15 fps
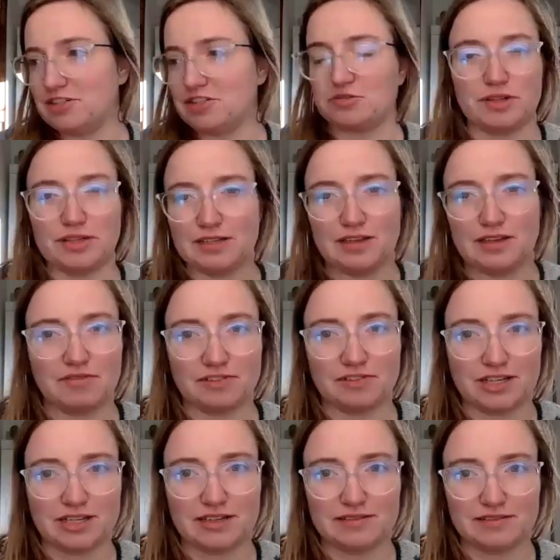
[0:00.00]
just really
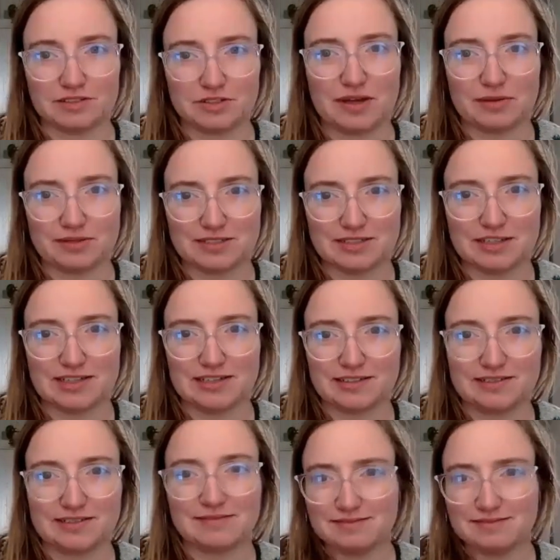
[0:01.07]
lovely. So that was like